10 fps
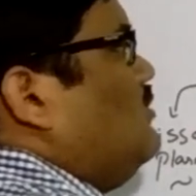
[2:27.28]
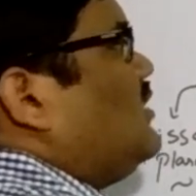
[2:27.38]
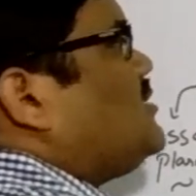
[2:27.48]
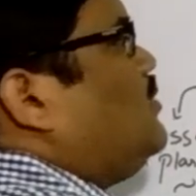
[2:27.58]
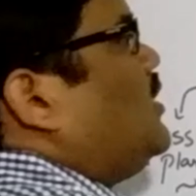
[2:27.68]

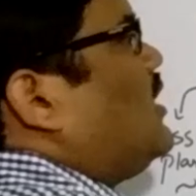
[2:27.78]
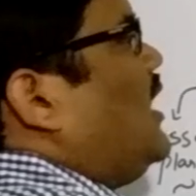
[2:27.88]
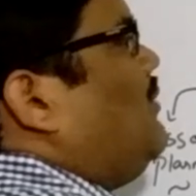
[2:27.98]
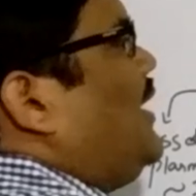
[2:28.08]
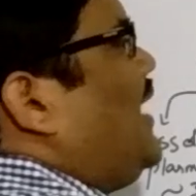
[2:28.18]
Let's put to
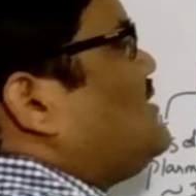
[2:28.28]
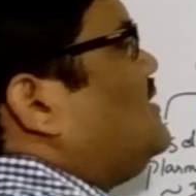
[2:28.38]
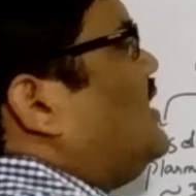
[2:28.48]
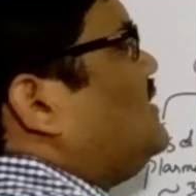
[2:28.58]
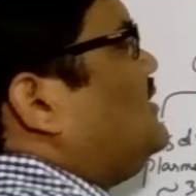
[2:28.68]
carbon
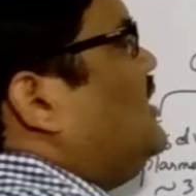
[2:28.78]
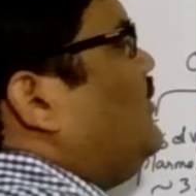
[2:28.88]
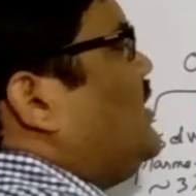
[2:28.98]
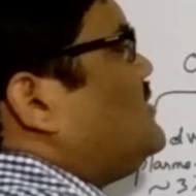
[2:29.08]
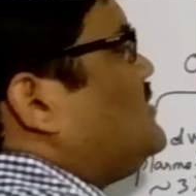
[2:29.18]
dioxide. There are three
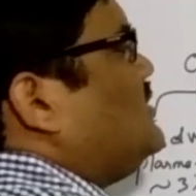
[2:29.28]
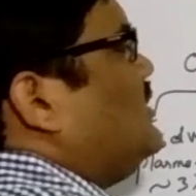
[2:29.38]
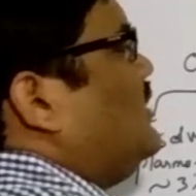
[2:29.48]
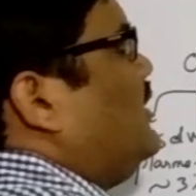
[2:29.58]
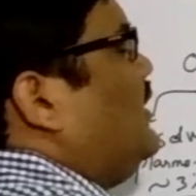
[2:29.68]
ways.
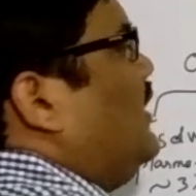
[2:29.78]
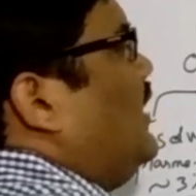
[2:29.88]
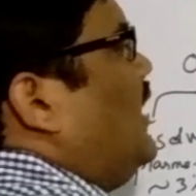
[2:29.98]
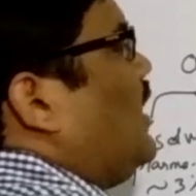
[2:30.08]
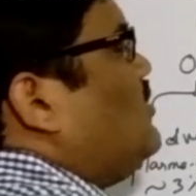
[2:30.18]

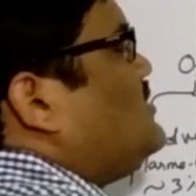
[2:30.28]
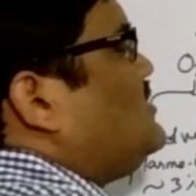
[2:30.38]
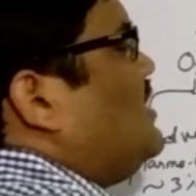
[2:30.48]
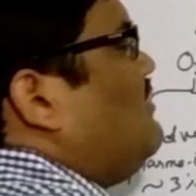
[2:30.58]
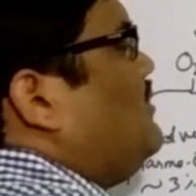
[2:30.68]
Around
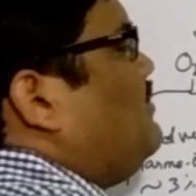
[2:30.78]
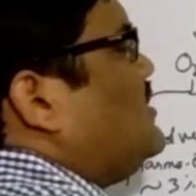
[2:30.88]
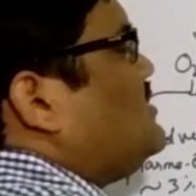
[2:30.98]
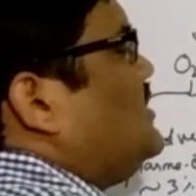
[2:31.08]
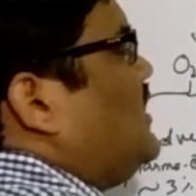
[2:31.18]

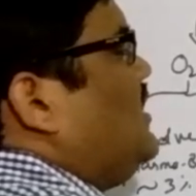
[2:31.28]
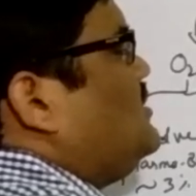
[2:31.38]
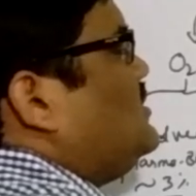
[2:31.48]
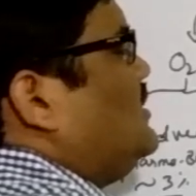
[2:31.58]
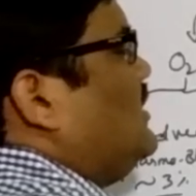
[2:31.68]

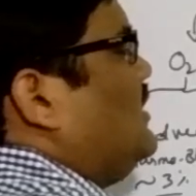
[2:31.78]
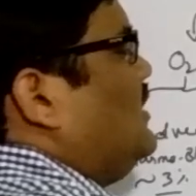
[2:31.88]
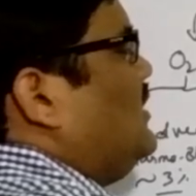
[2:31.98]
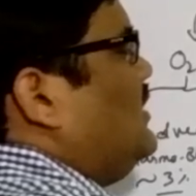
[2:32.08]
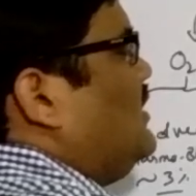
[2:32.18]
7%
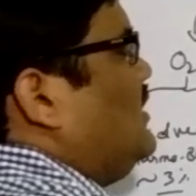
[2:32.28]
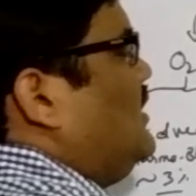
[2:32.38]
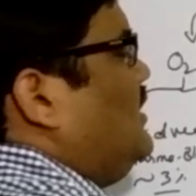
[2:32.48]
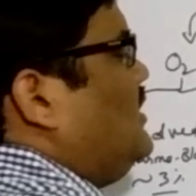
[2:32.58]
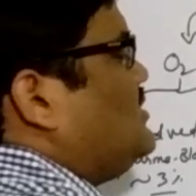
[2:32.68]

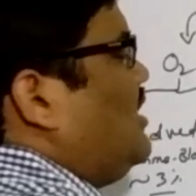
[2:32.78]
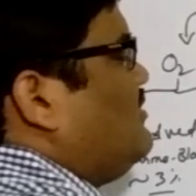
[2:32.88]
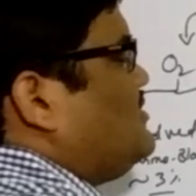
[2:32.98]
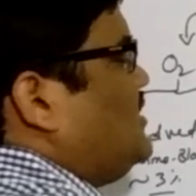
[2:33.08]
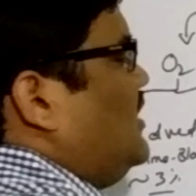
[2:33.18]
in
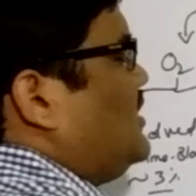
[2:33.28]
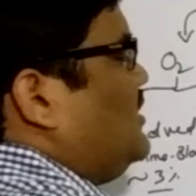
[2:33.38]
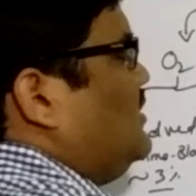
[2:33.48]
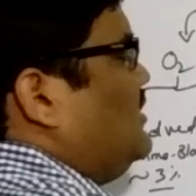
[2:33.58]
dissolved state,